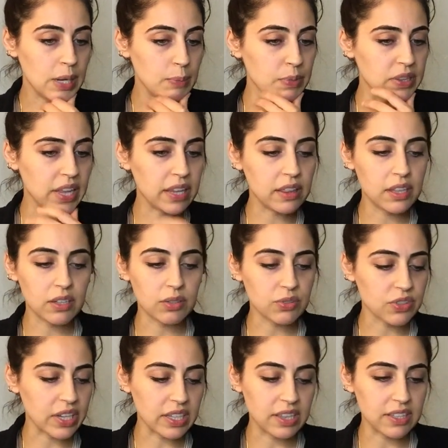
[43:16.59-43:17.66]
But then there's
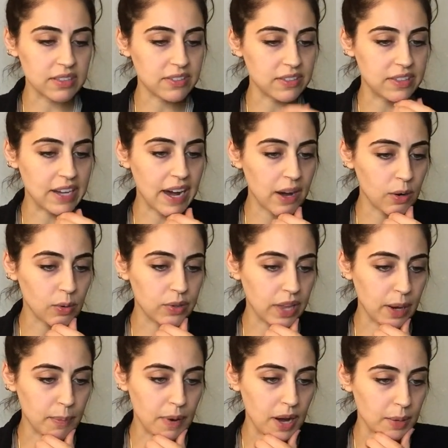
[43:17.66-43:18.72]
like this doubt
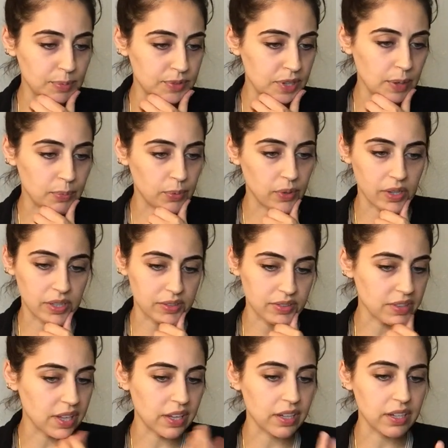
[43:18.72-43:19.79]
that pops up where
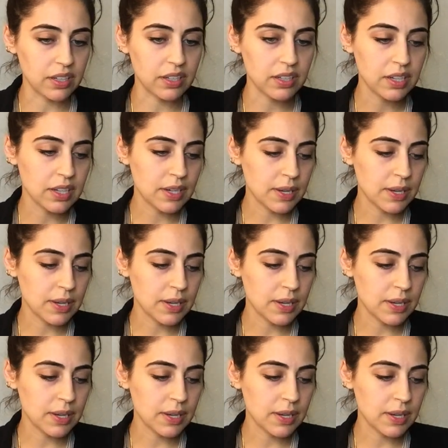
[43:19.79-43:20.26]
it's like